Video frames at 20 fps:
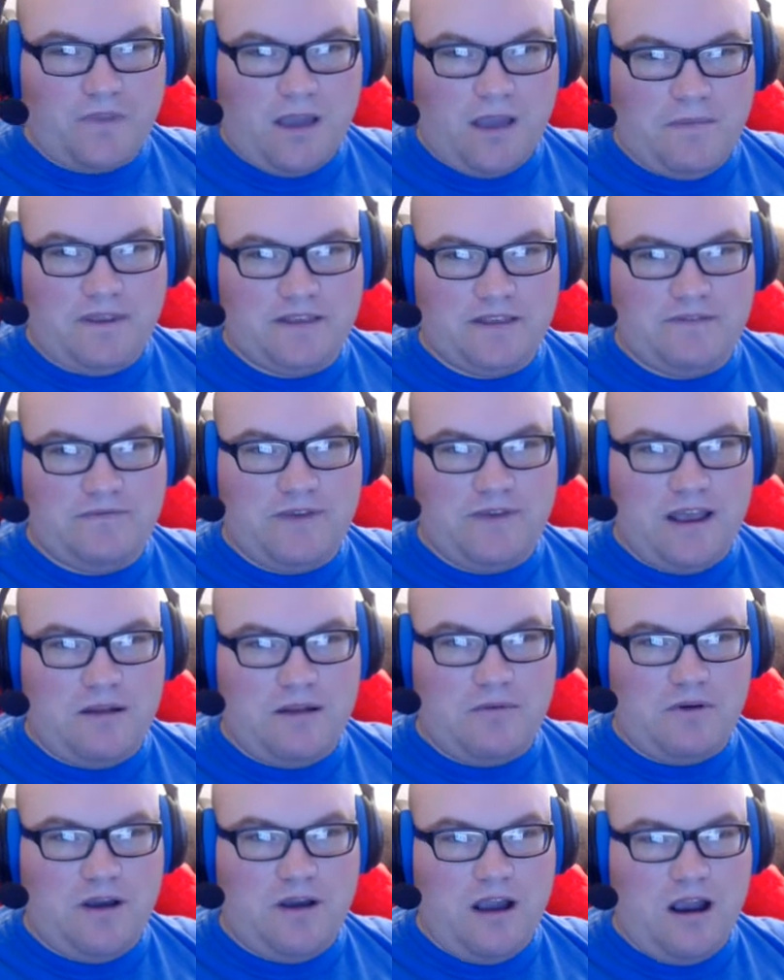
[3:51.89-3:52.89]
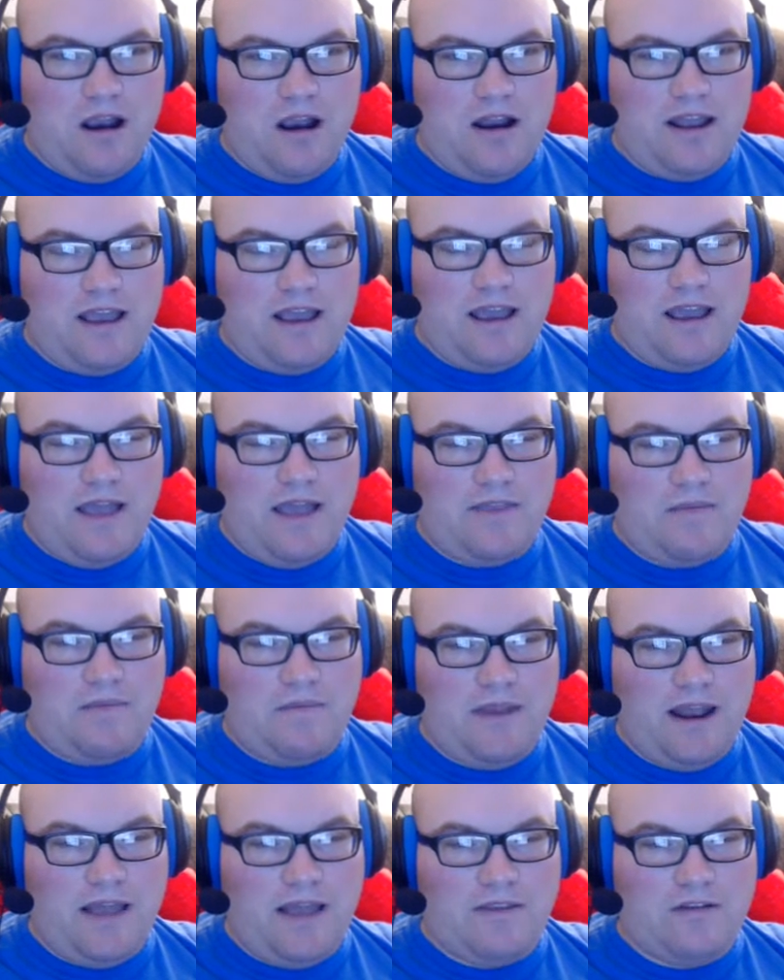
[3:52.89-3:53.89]
Um, he's available earlier at the
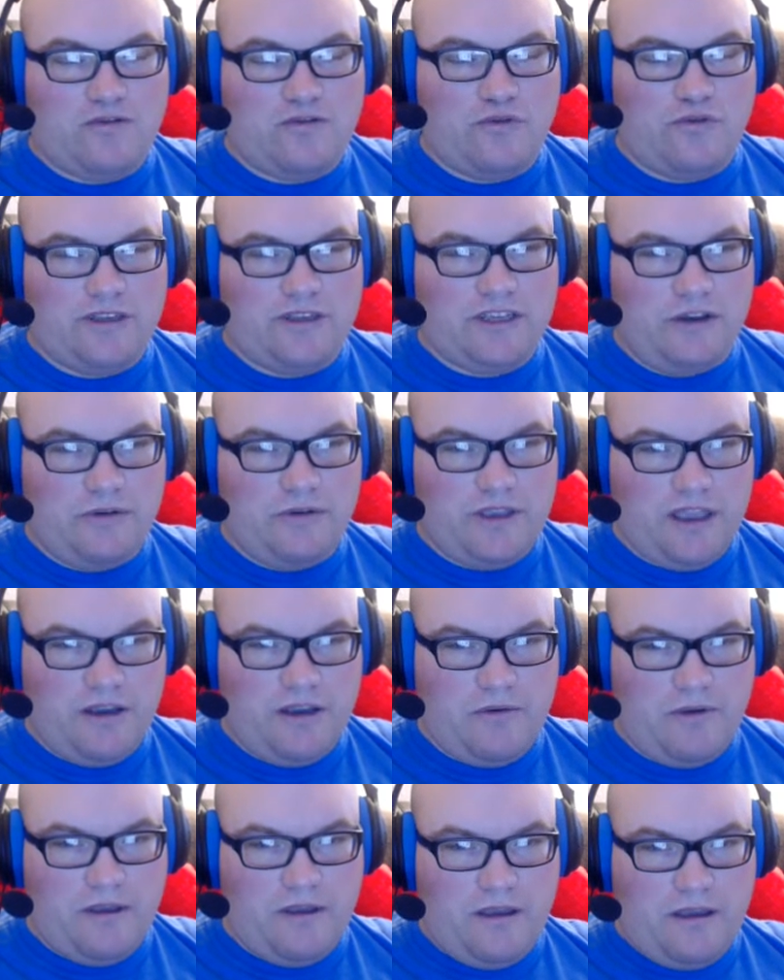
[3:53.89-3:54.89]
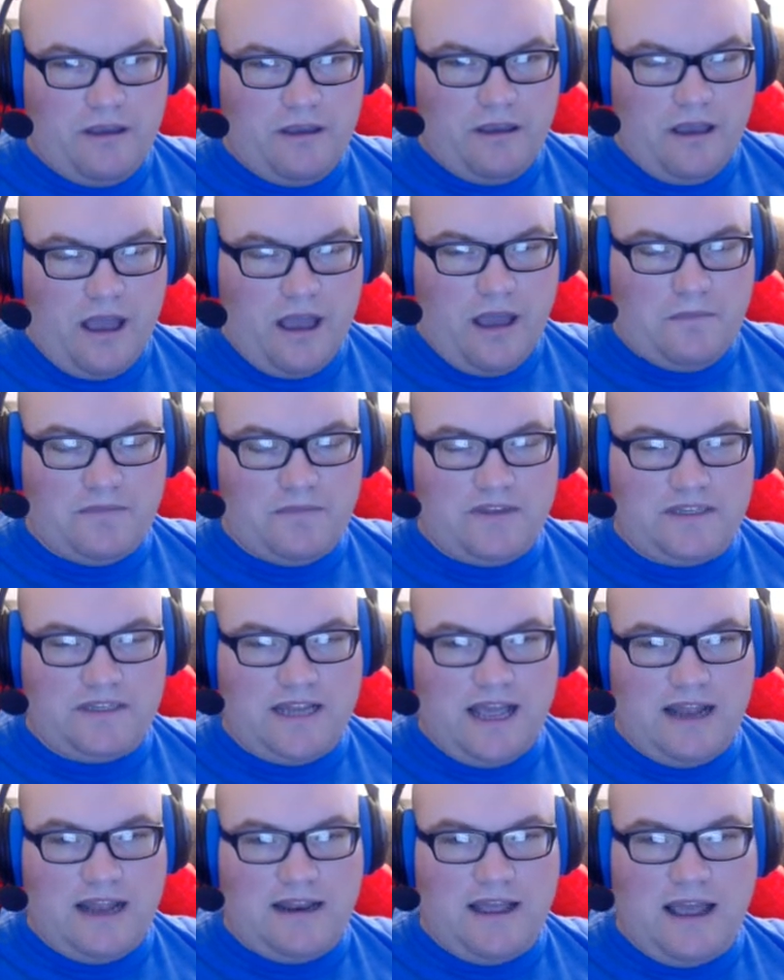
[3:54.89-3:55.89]
minute at the Toy Tokyo um,
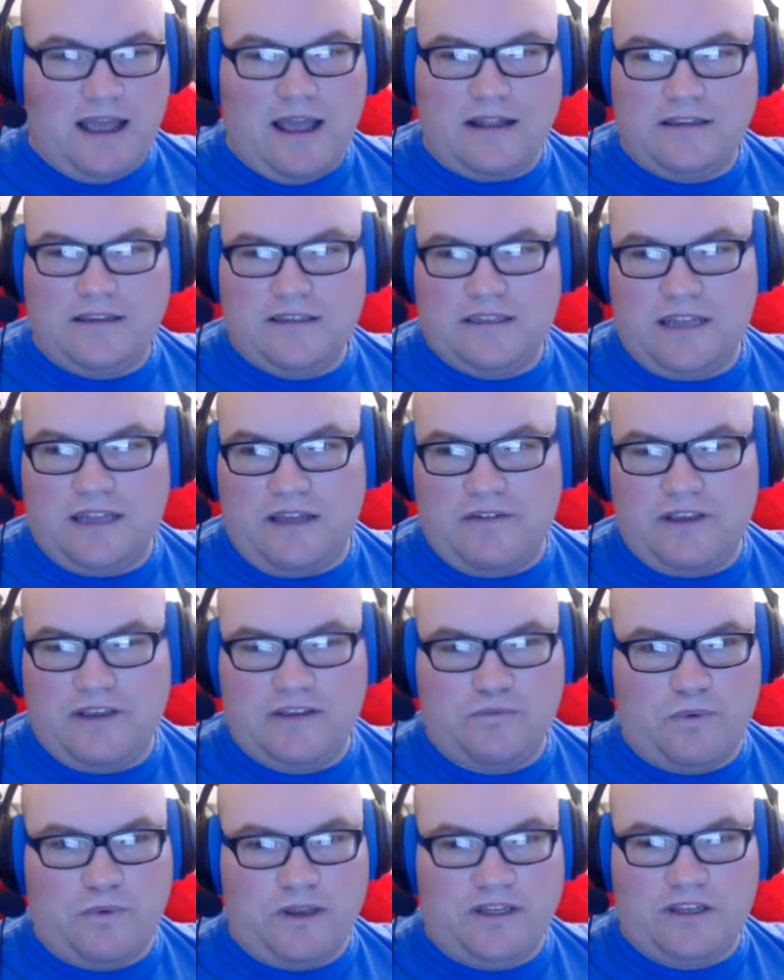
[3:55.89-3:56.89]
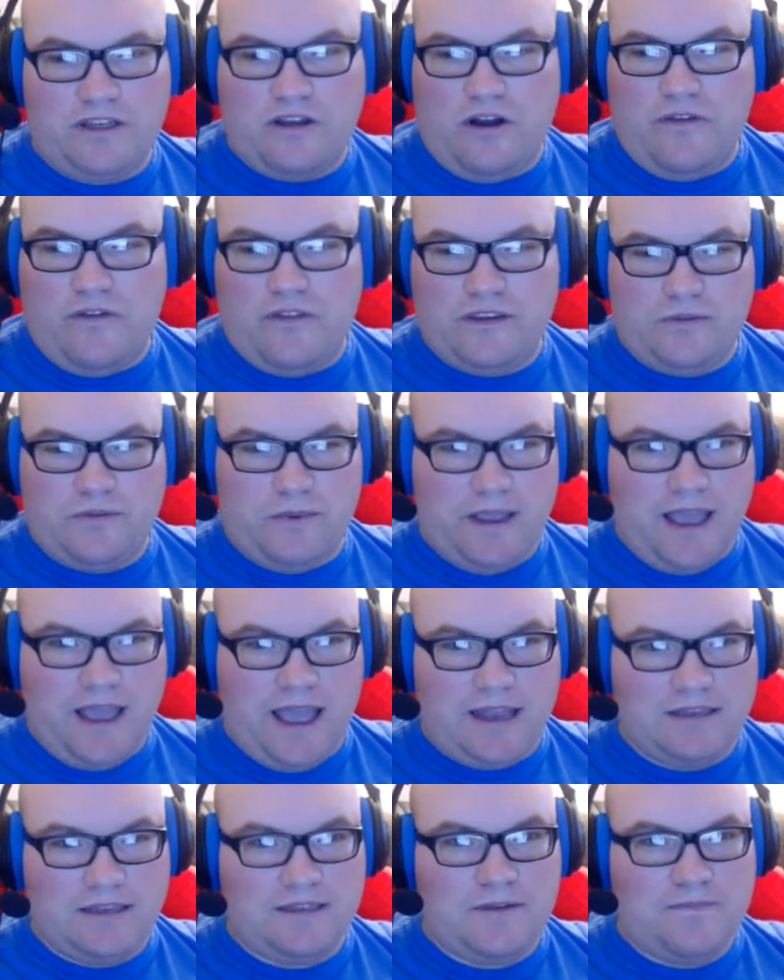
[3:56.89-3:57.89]
stand at I think it's WinterCon this
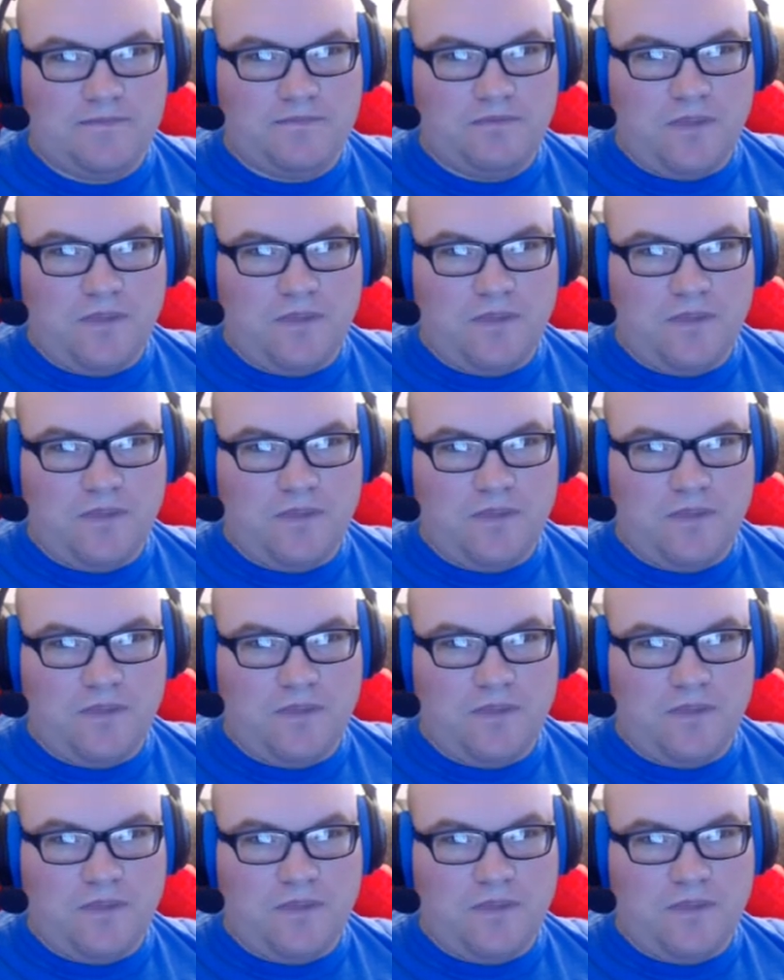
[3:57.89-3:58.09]
weekend.